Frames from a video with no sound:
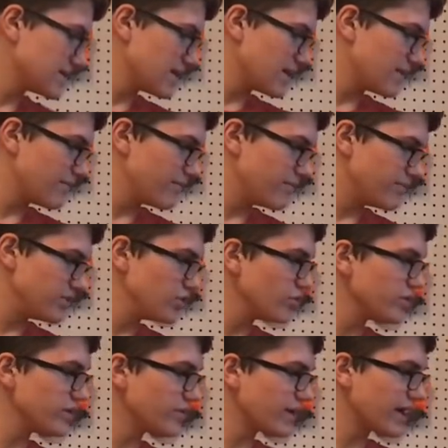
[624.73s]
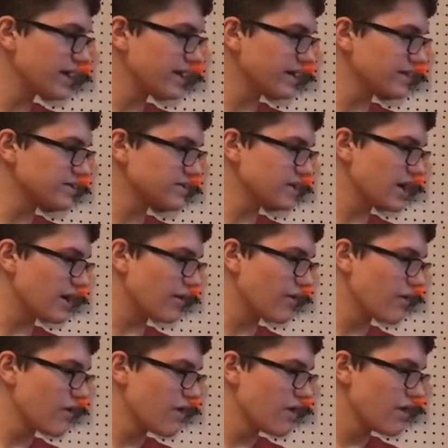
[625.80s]
a beauty right here. So,
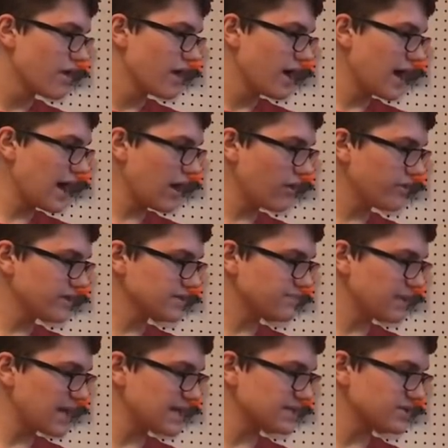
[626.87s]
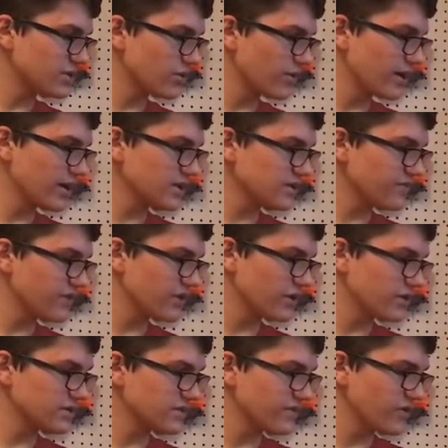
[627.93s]
how this blaster works, for
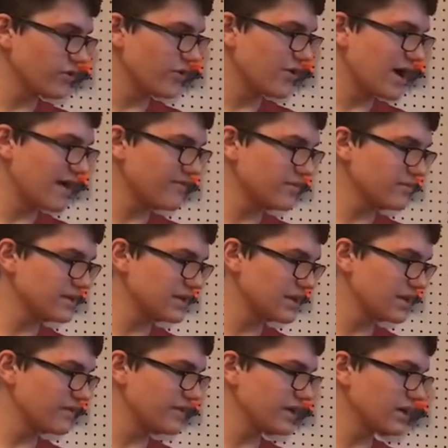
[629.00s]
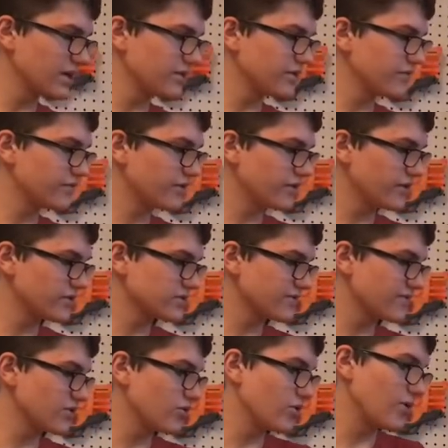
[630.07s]
those of you who haven't been living for those
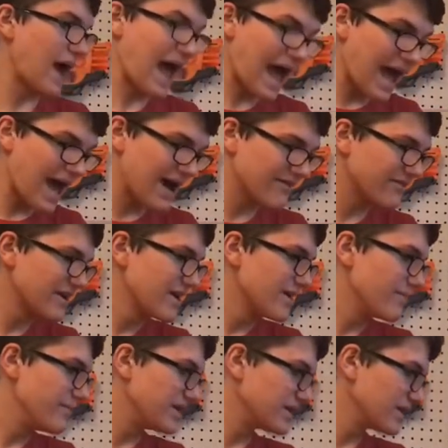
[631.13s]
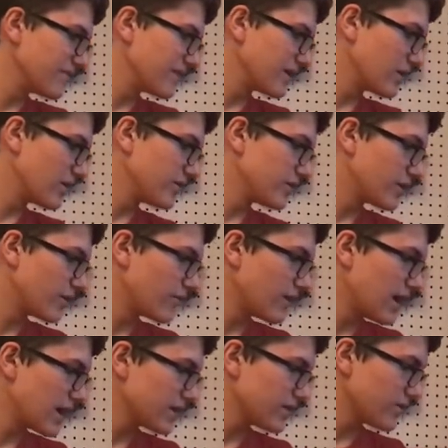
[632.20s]
of you who have been living under a rock